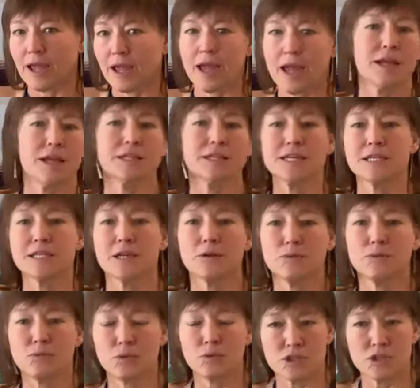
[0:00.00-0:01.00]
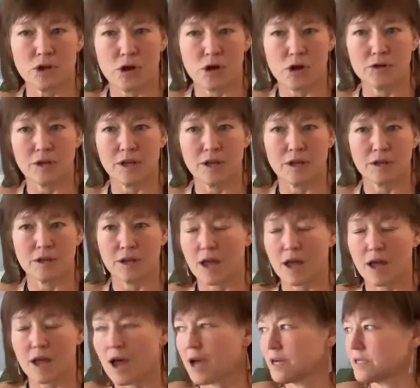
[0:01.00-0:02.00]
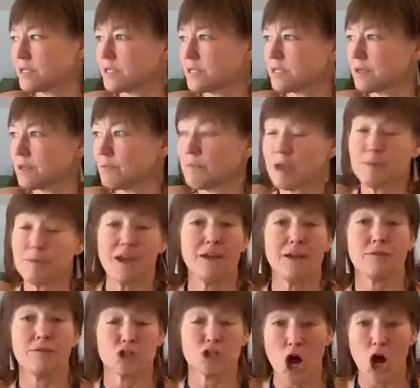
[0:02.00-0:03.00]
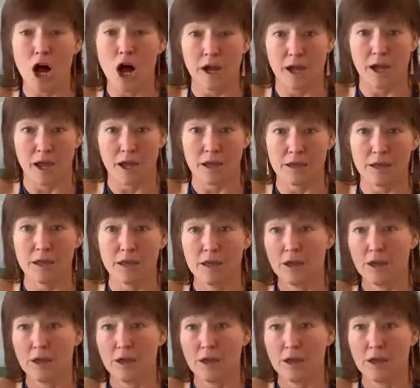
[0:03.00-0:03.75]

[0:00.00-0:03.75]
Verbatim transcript: and it doesn't result in us maybe even talking